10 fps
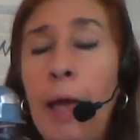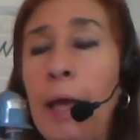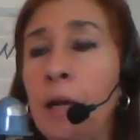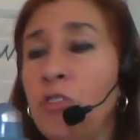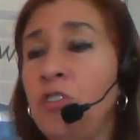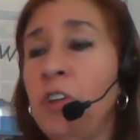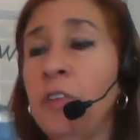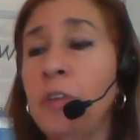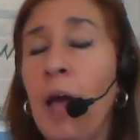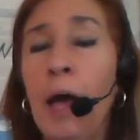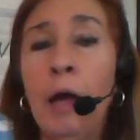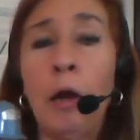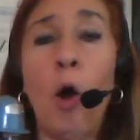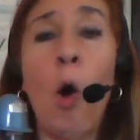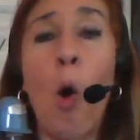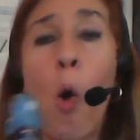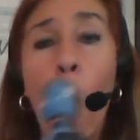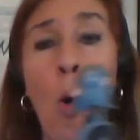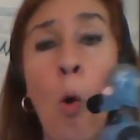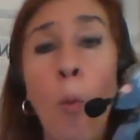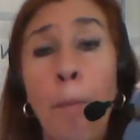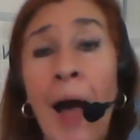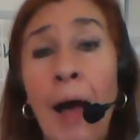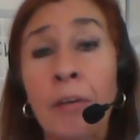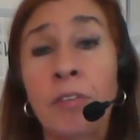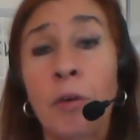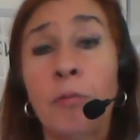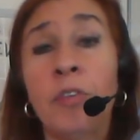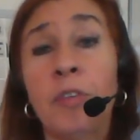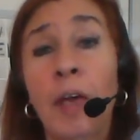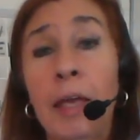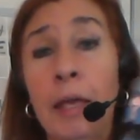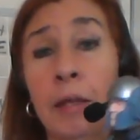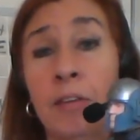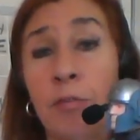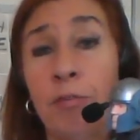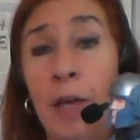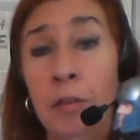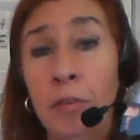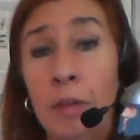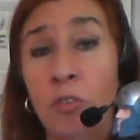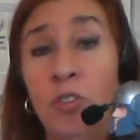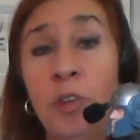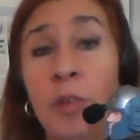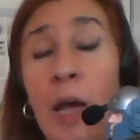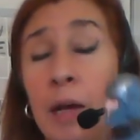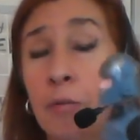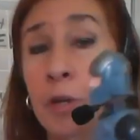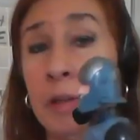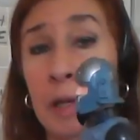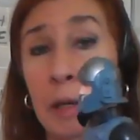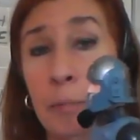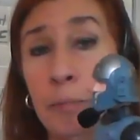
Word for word: and she's got a whole box of psychic defenses. She's got everything.